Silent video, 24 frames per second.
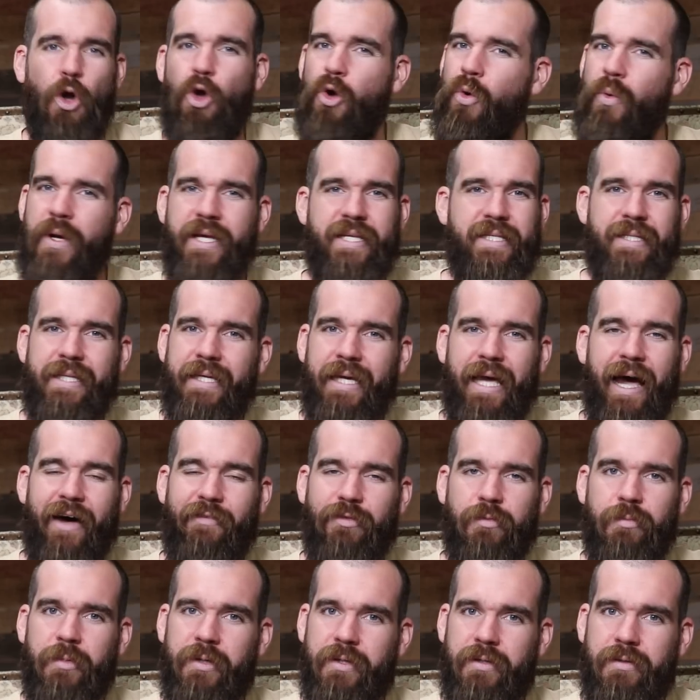Who is the
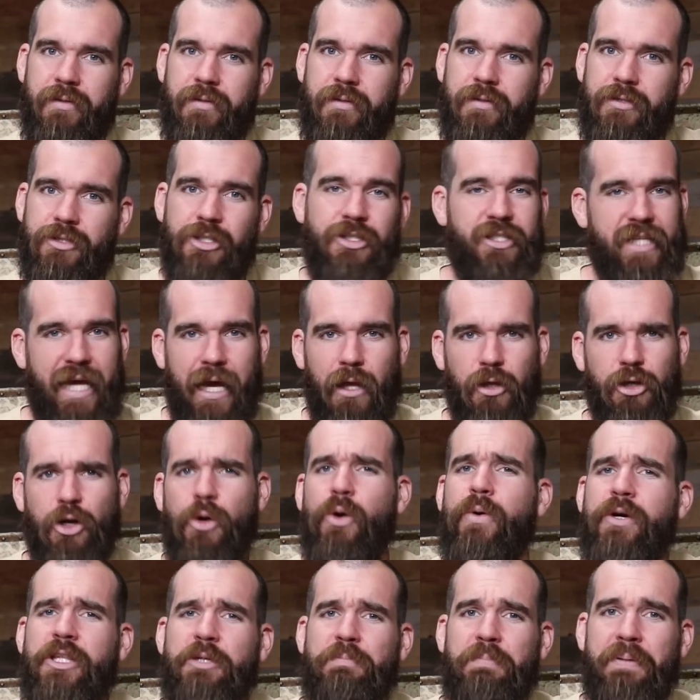government to tell you?
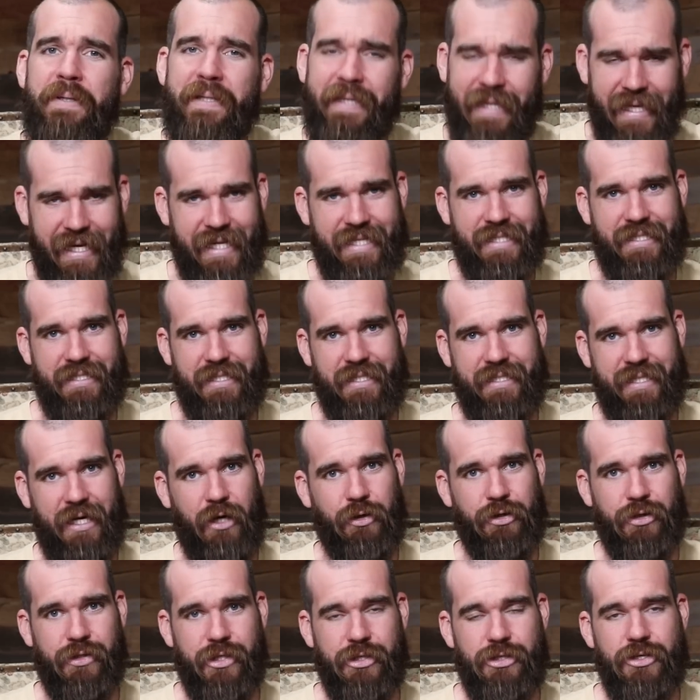Who are the police to
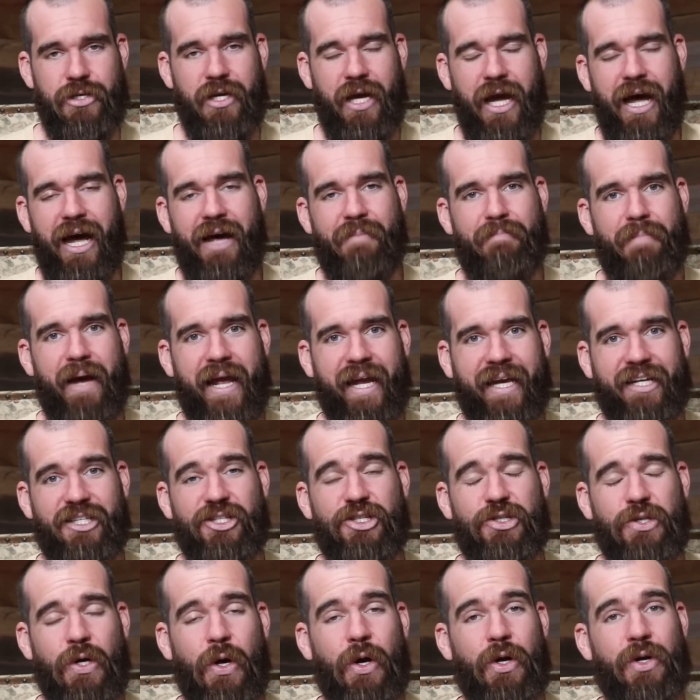tell you that you can't make a
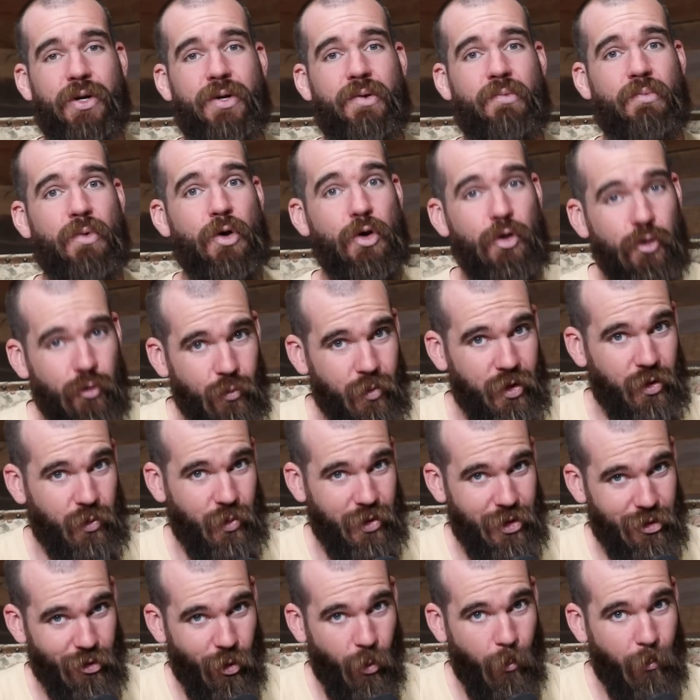certain movement
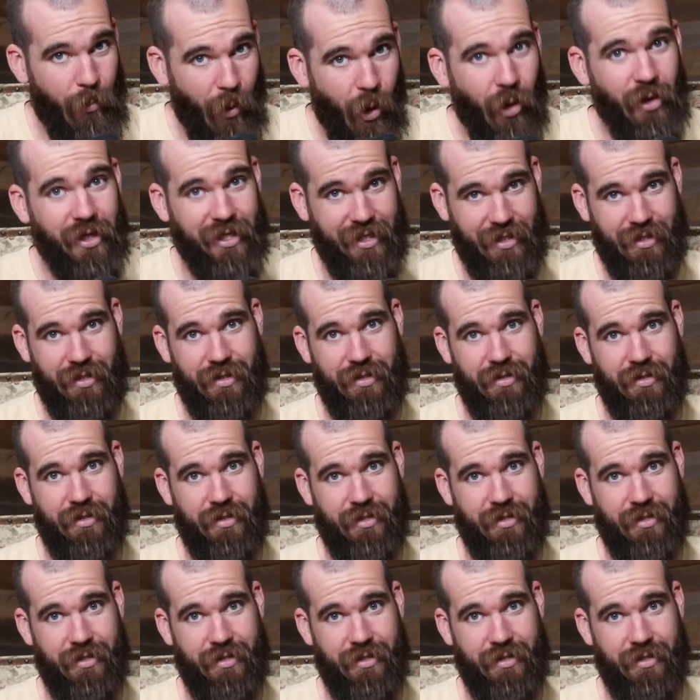with your body?